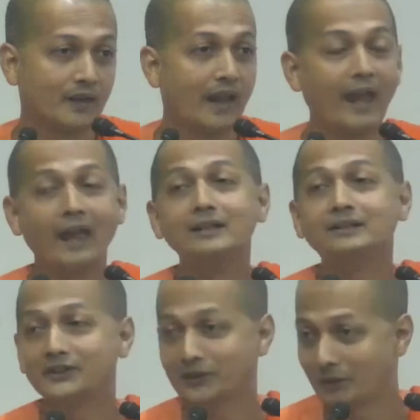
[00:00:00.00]
Health
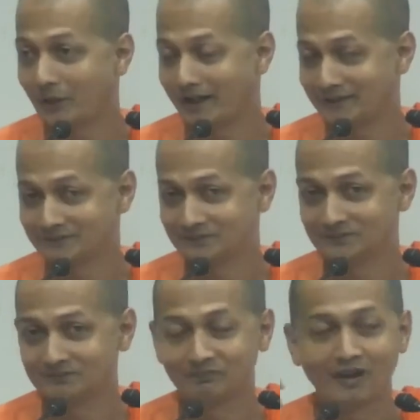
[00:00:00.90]
is required.
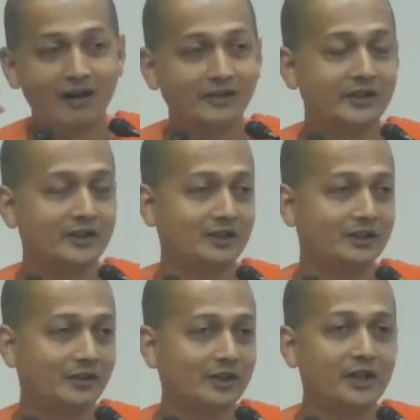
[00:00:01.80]

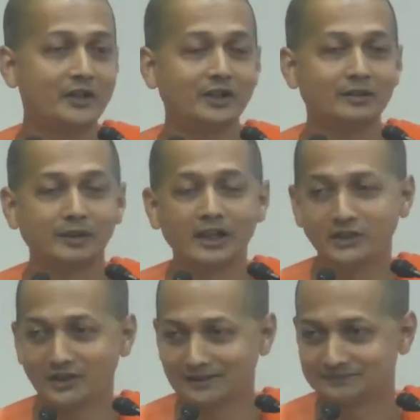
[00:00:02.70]
Ashishta, dridishta,
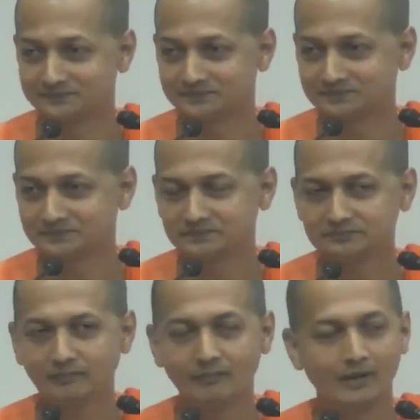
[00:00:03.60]
balishta,
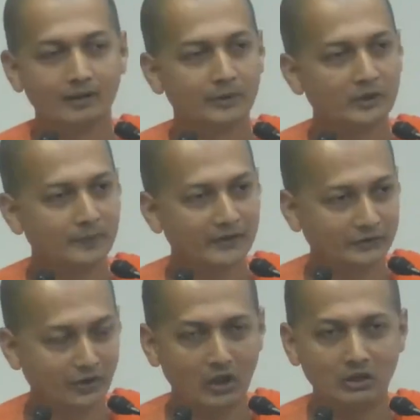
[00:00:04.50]
must be
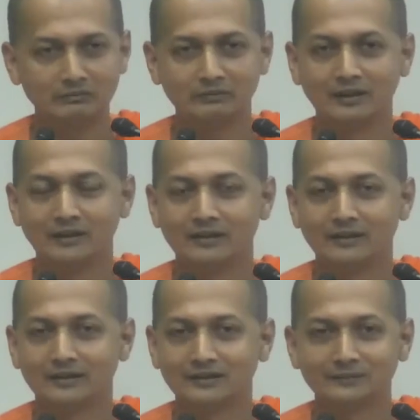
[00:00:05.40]
strong
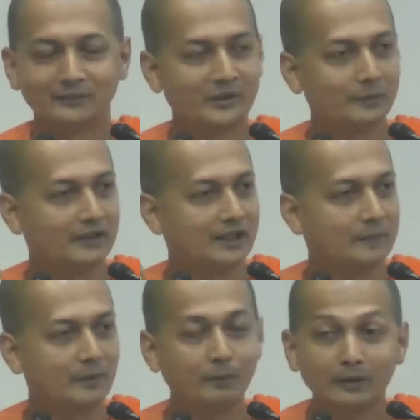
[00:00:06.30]
must be
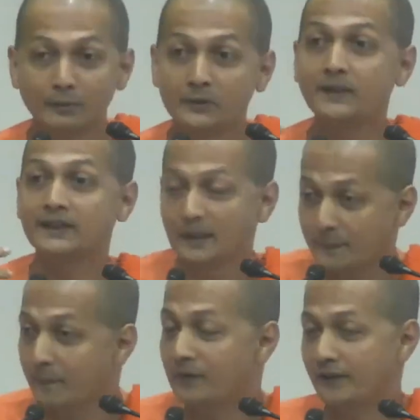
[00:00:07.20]
capable
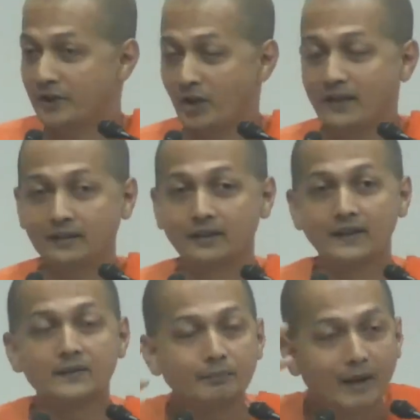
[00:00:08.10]
of enjoying.
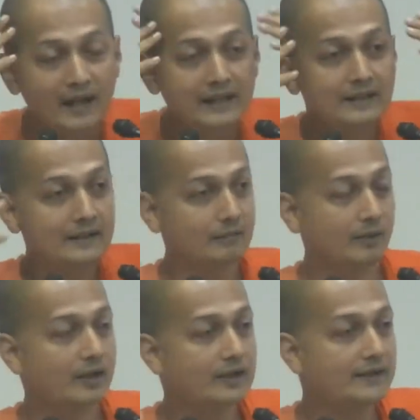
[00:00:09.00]
His mind and
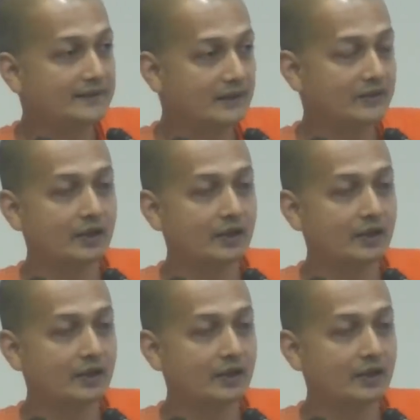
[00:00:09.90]
body and sense